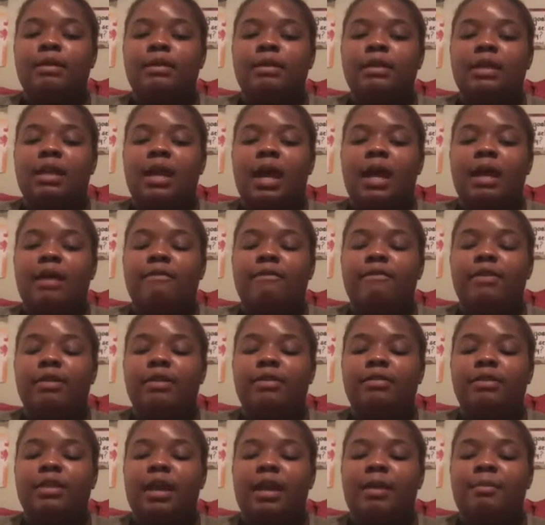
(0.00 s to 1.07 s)
that I had
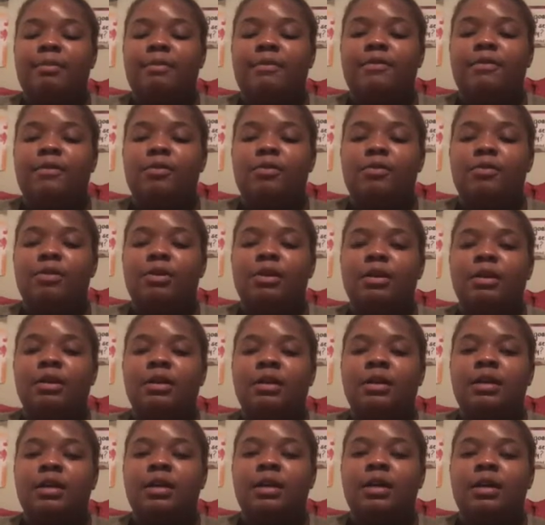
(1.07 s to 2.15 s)
felt that before.
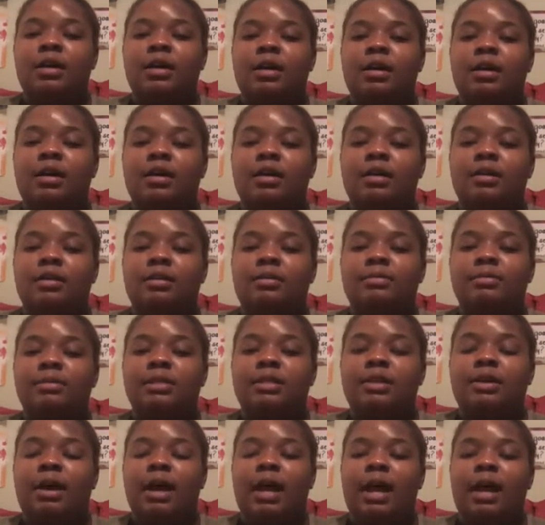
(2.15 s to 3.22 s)

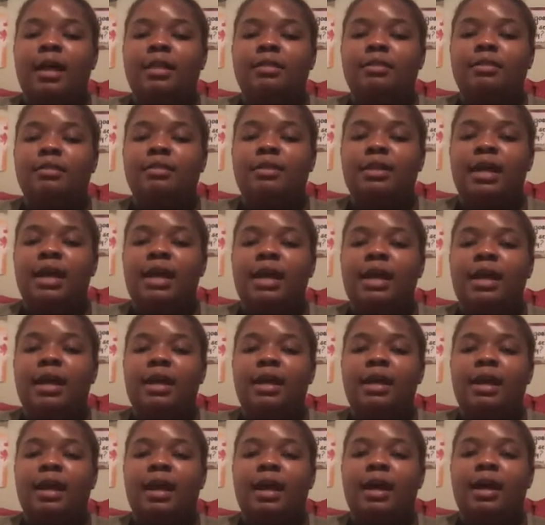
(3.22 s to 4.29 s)
So after that,